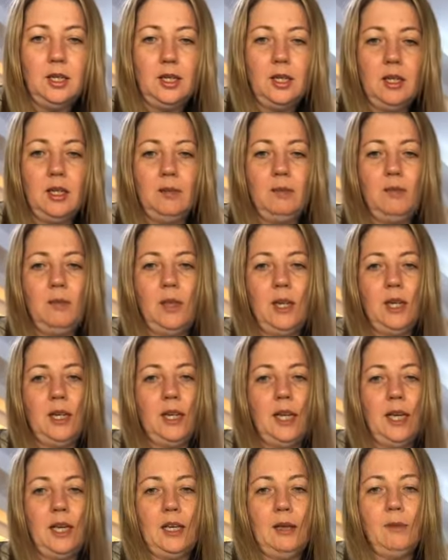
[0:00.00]
a
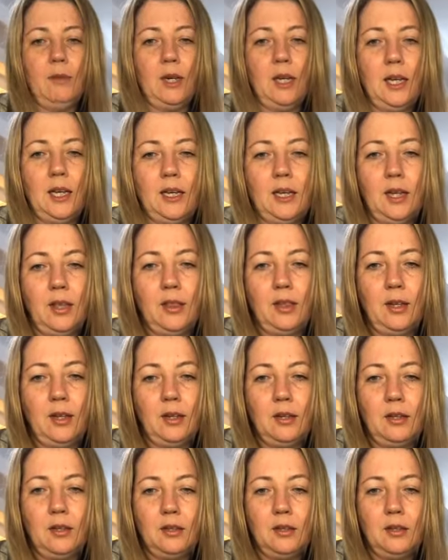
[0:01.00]
name, and nothing,